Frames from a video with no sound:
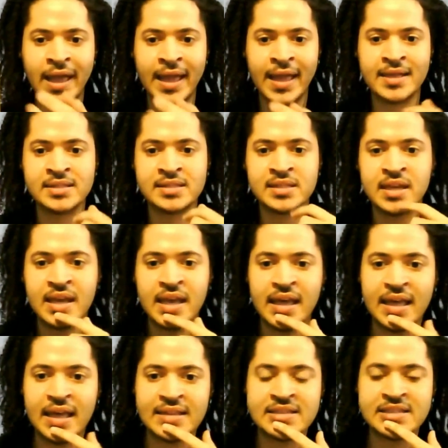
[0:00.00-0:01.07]
And
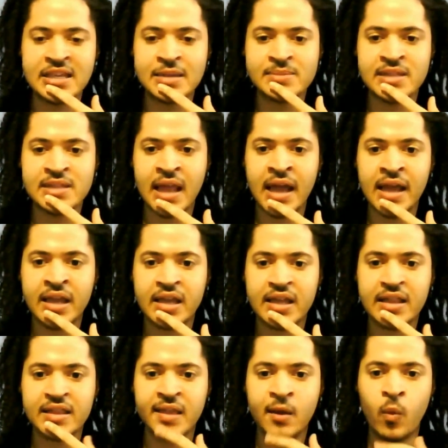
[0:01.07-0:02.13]
it seems like
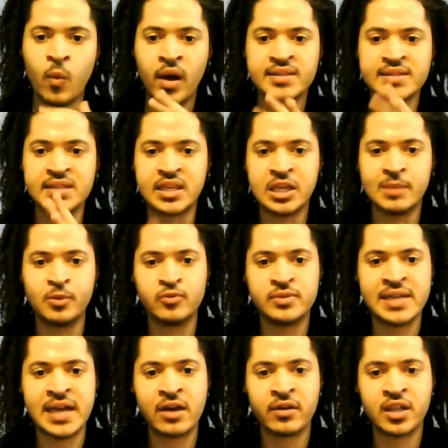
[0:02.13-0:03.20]
they wanted to keep you
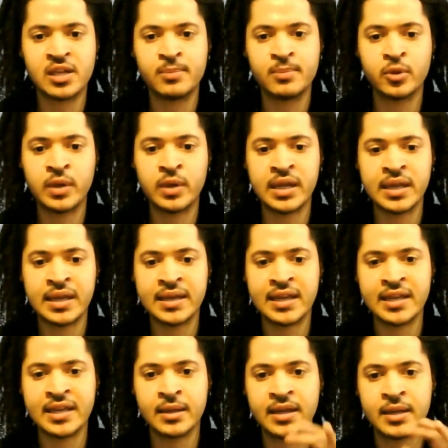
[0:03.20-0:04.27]
down, keep you
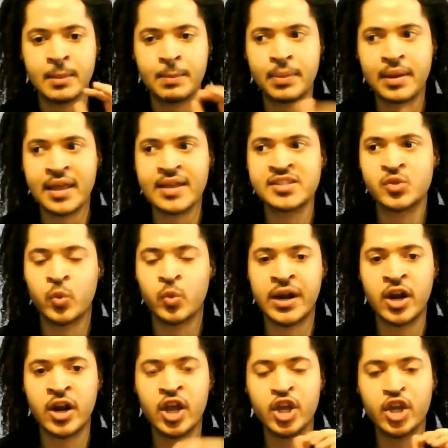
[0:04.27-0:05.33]
in a place
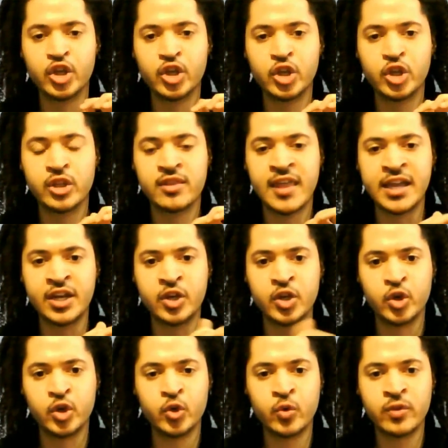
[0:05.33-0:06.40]
where they
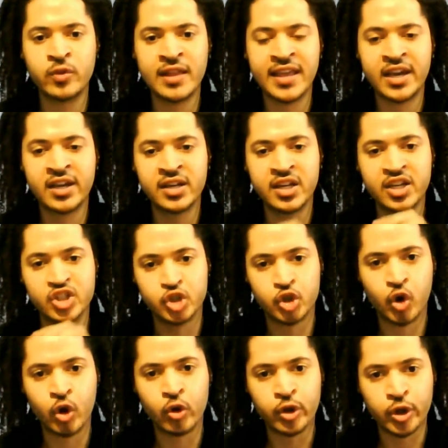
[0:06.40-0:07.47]
knew that they couldn't
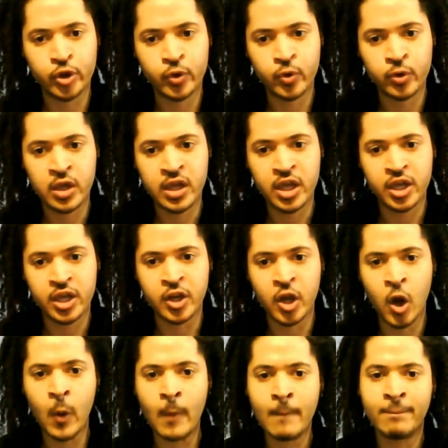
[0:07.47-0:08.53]
control you,
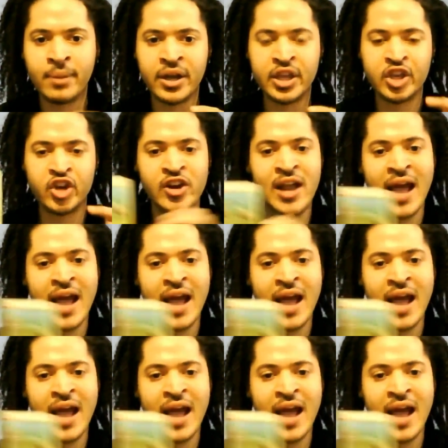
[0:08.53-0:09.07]
but you're